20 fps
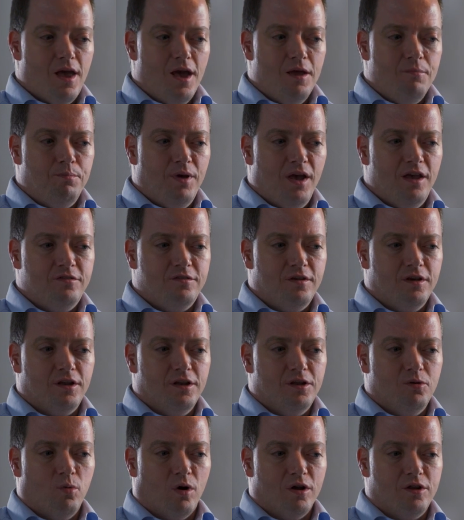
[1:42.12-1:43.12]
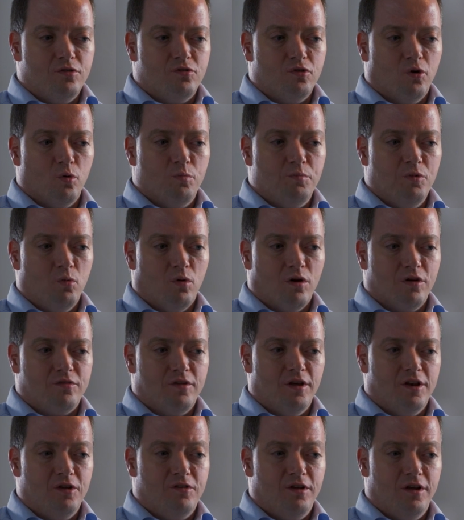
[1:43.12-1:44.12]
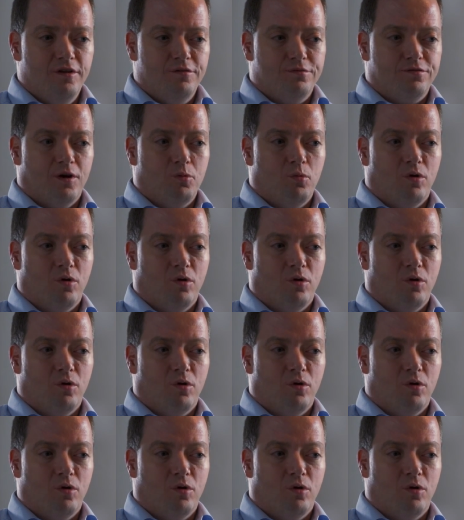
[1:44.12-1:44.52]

And basically what he told me was that if I